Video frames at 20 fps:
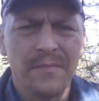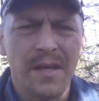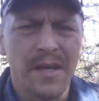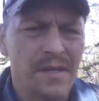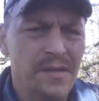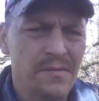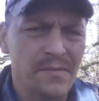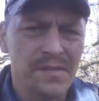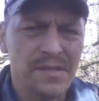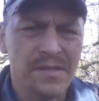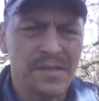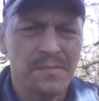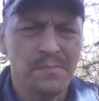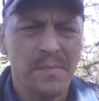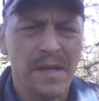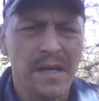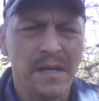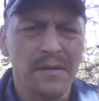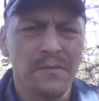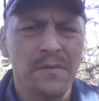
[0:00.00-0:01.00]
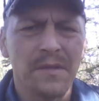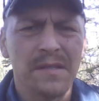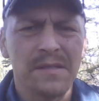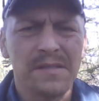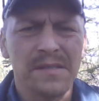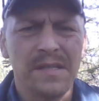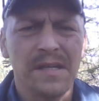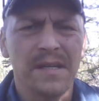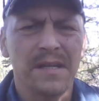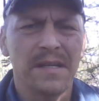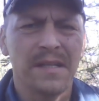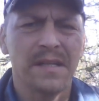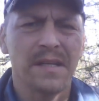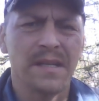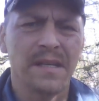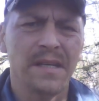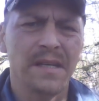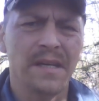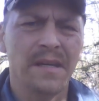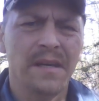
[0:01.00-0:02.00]
and he was just banging it with a stick and
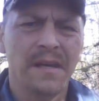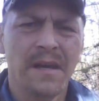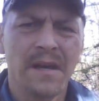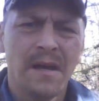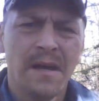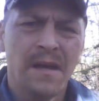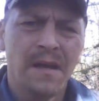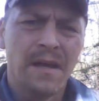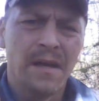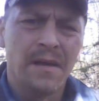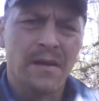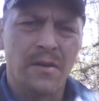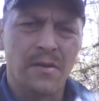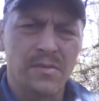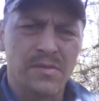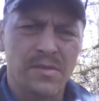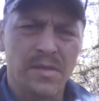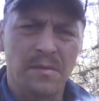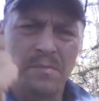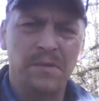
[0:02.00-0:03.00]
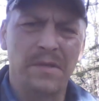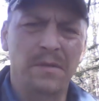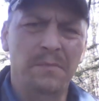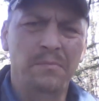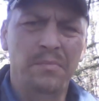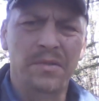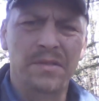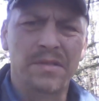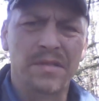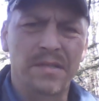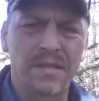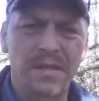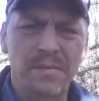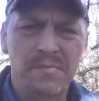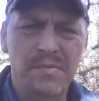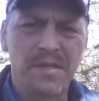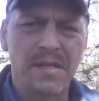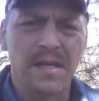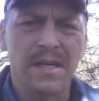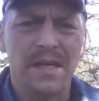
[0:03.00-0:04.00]
then he goes up and he puts a
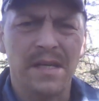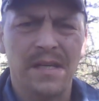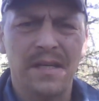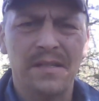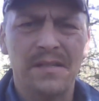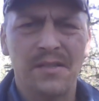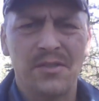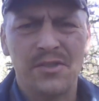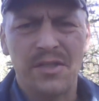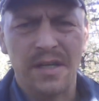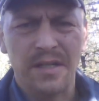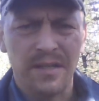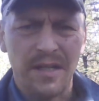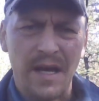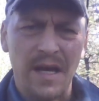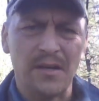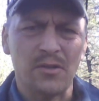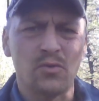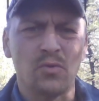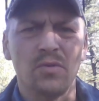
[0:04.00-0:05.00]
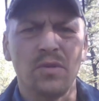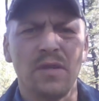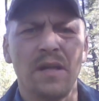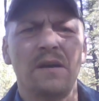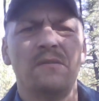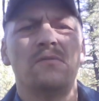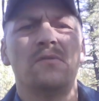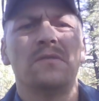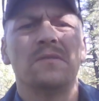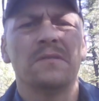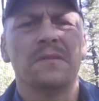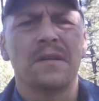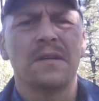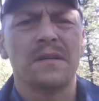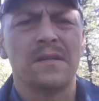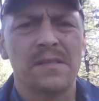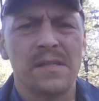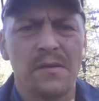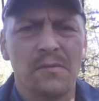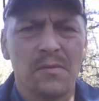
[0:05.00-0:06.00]
dipstick in it to check the actual level
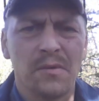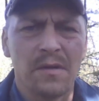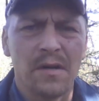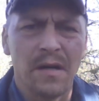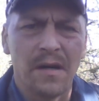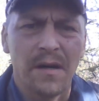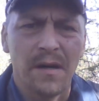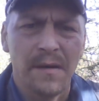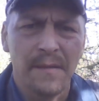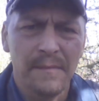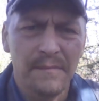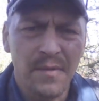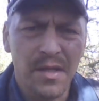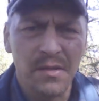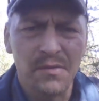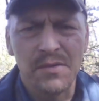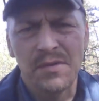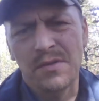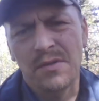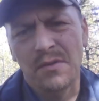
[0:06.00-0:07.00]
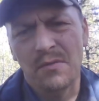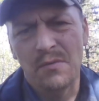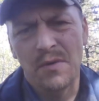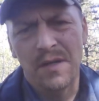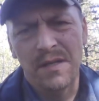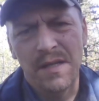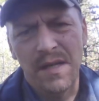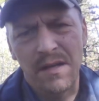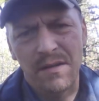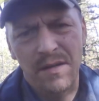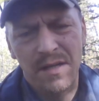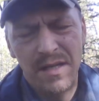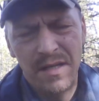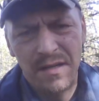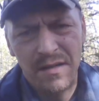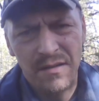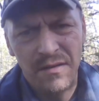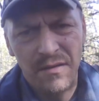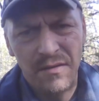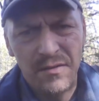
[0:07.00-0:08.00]
because they were um, he was going to run down and get
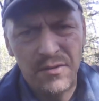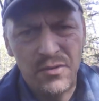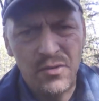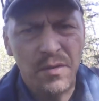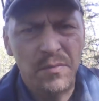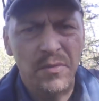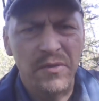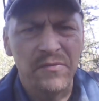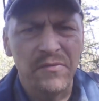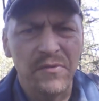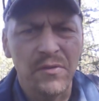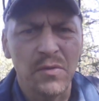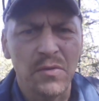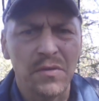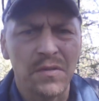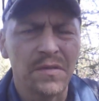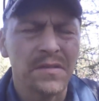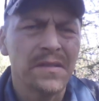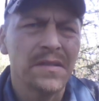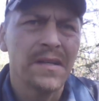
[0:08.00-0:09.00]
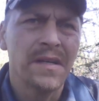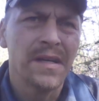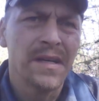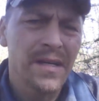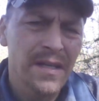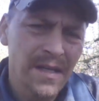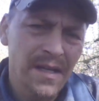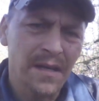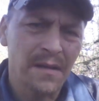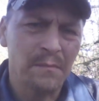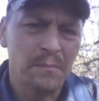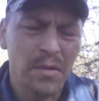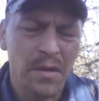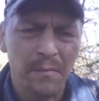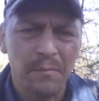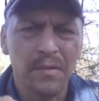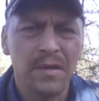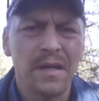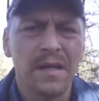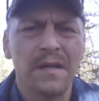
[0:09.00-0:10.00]
another drum of fuel and
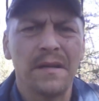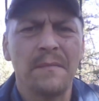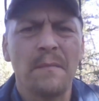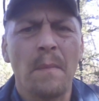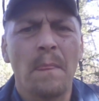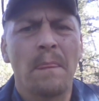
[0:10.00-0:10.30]
pump it in